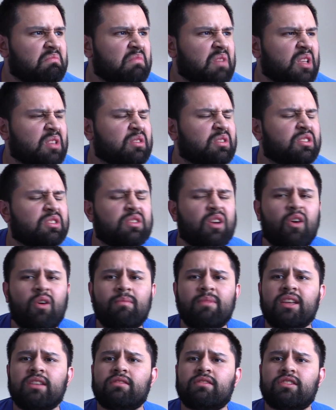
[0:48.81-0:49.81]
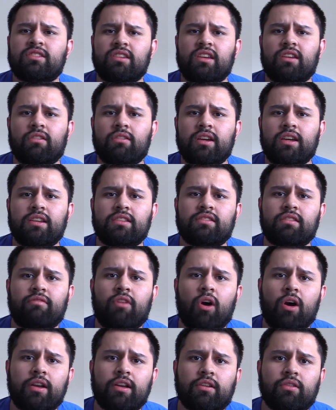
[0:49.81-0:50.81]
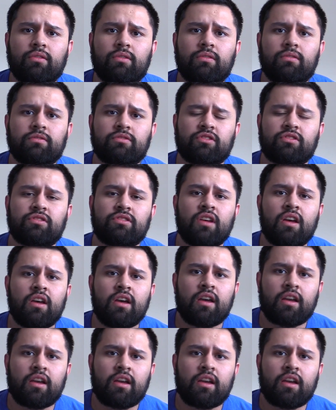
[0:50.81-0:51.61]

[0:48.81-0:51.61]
installment series of articles, just